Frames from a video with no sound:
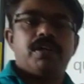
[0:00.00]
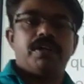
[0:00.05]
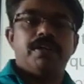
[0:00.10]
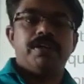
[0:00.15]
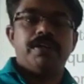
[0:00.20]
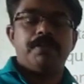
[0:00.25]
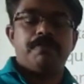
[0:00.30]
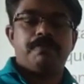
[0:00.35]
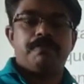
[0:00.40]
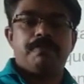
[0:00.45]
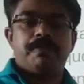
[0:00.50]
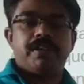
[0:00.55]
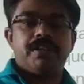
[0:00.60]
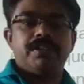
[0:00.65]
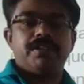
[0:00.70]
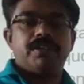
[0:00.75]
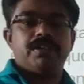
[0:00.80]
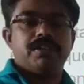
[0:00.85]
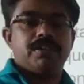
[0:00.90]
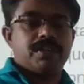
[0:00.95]

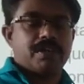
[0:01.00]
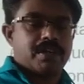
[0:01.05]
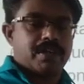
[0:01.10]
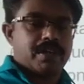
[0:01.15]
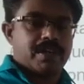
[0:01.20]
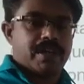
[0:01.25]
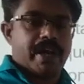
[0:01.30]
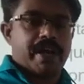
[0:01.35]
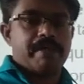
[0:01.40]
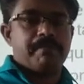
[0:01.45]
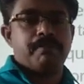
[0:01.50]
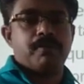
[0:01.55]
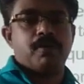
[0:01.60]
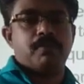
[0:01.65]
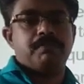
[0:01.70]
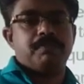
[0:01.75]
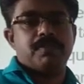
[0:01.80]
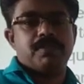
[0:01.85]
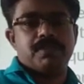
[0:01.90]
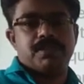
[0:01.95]
different type
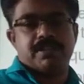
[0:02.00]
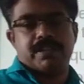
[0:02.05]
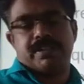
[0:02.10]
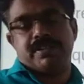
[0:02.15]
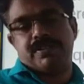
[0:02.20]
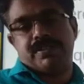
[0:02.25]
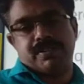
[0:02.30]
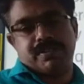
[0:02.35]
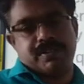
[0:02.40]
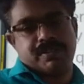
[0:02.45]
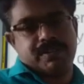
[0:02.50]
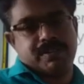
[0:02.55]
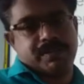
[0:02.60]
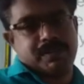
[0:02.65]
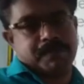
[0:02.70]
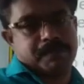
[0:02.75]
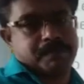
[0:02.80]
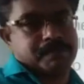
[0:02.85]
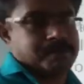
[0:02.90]
of tenses.